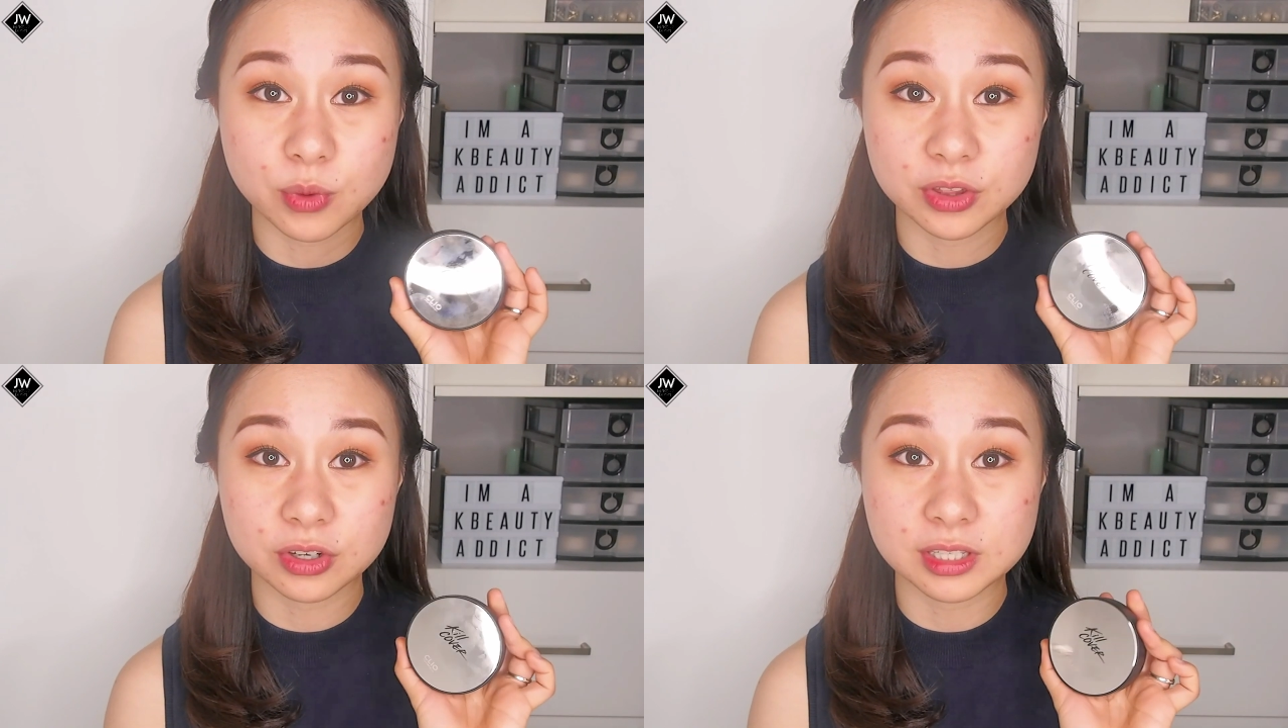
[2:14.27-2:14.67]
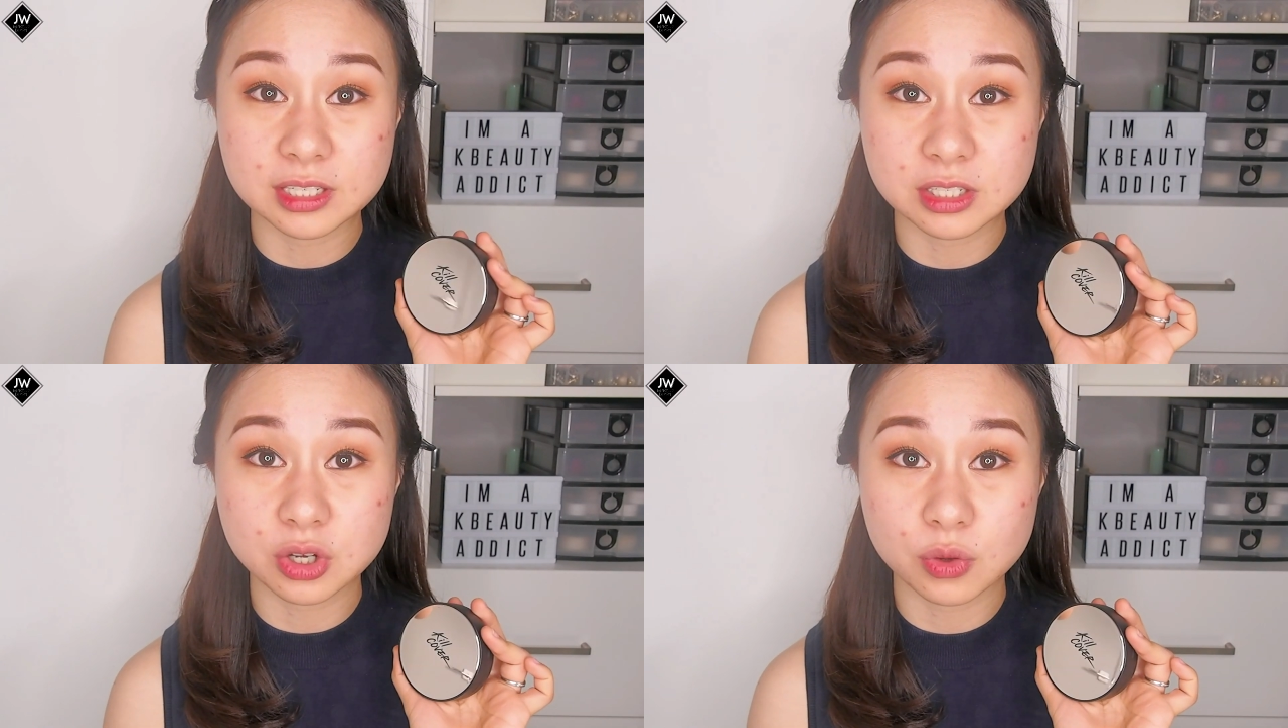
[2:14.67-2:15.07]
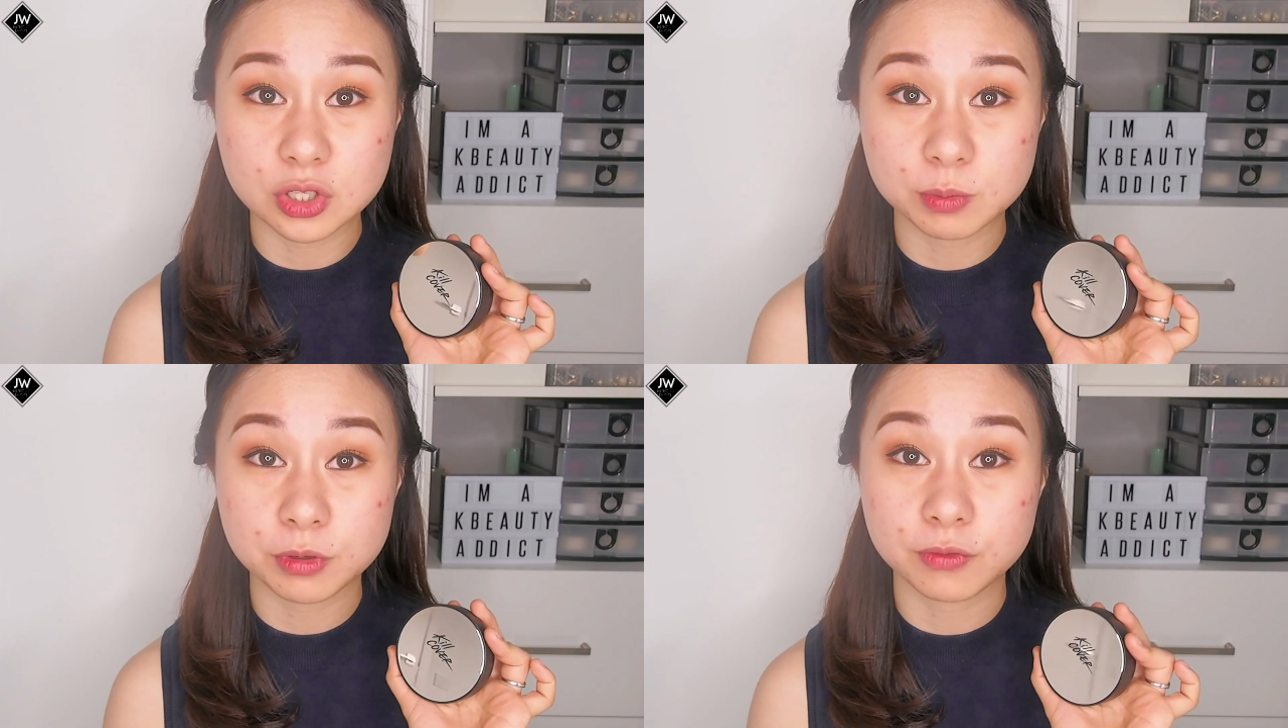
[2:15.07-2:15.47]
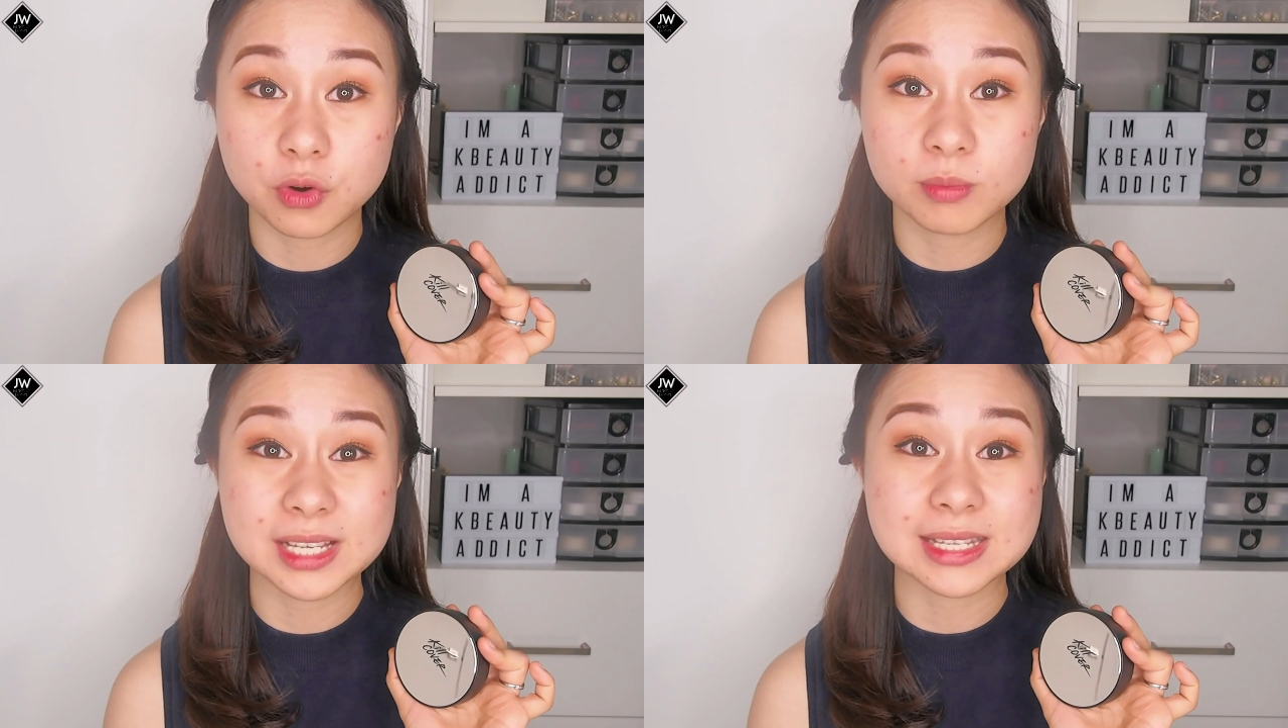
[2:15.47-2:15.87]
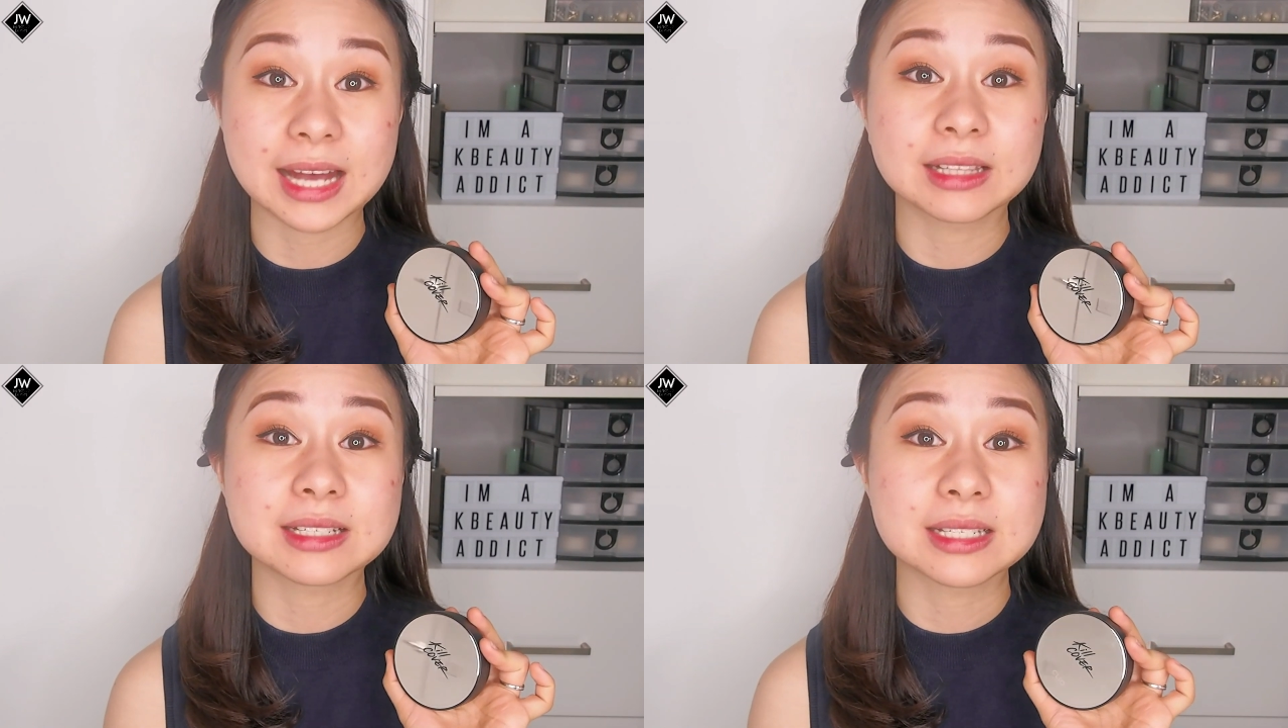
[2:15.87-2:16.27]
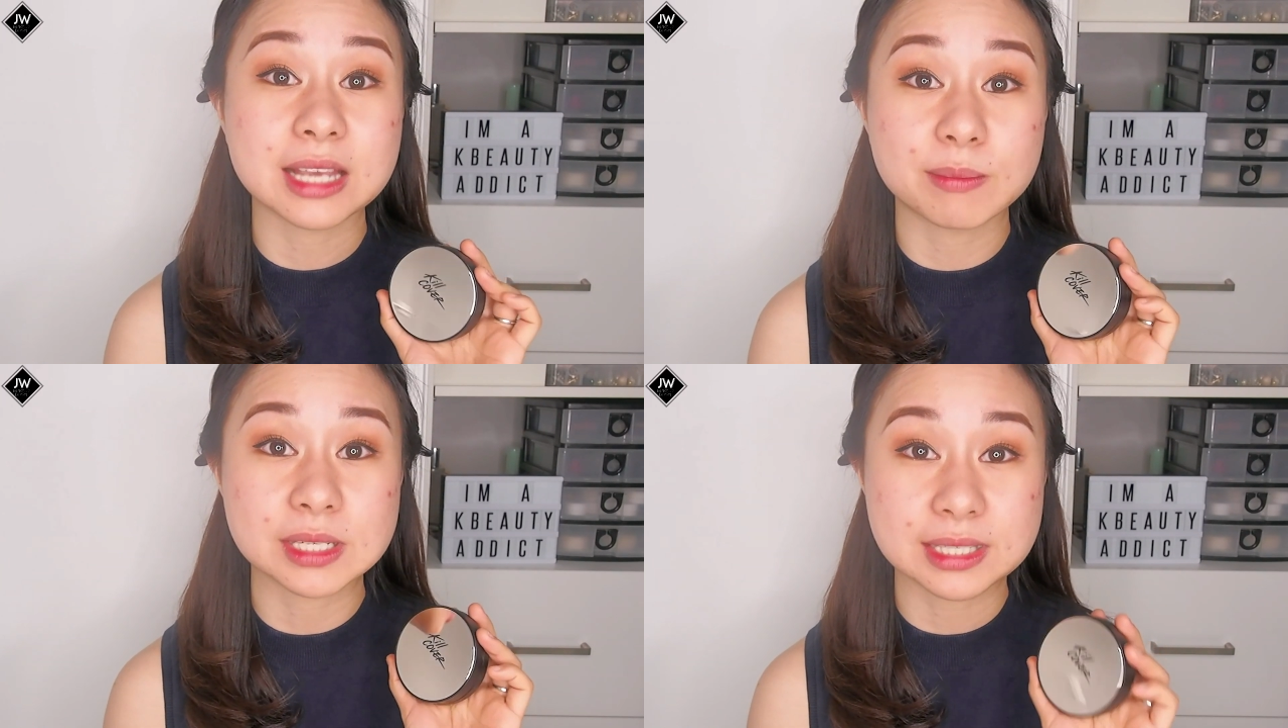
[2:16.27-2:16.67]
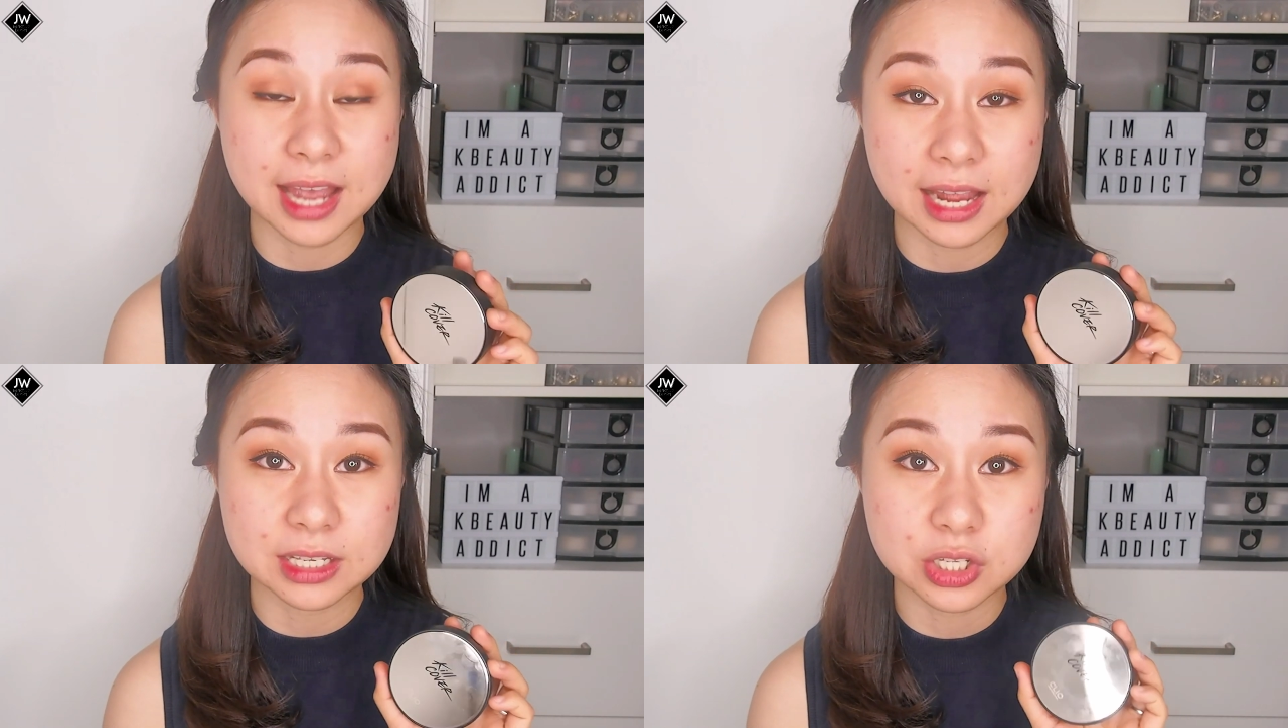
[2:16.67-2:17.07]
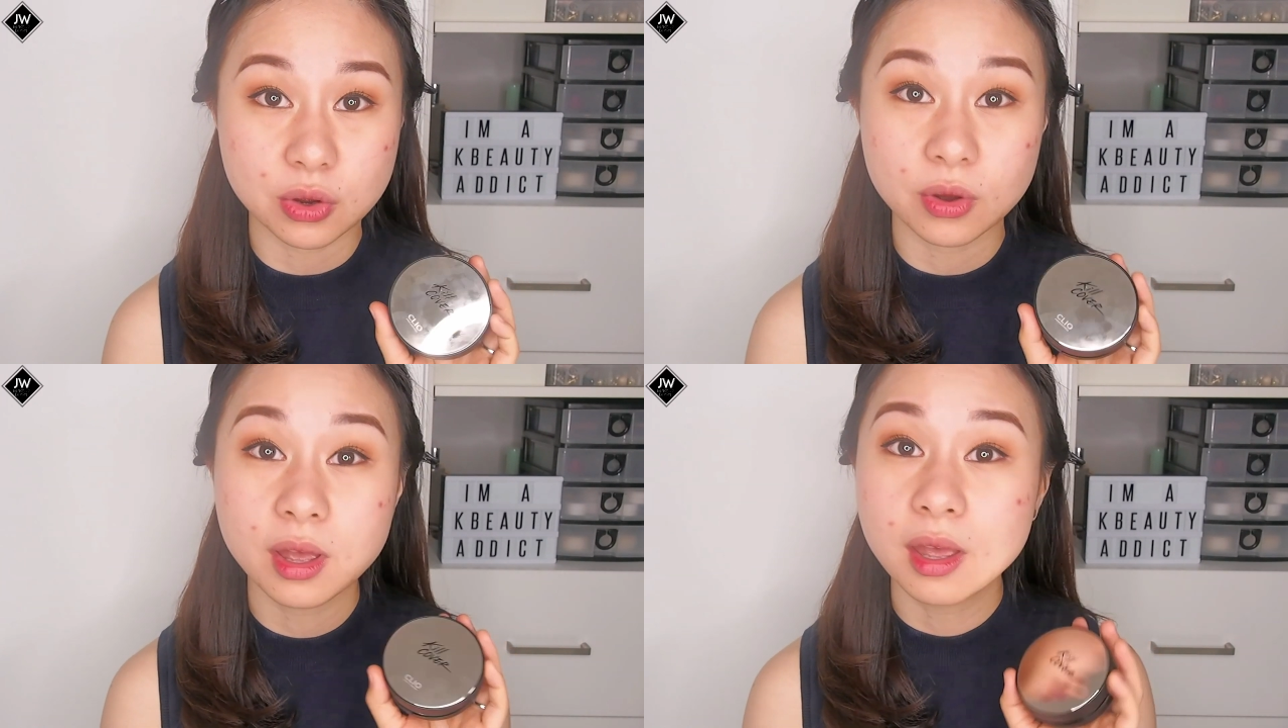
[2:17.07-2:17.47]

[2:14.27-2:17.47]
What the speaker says: whether this is going to perform exactly the same as that. So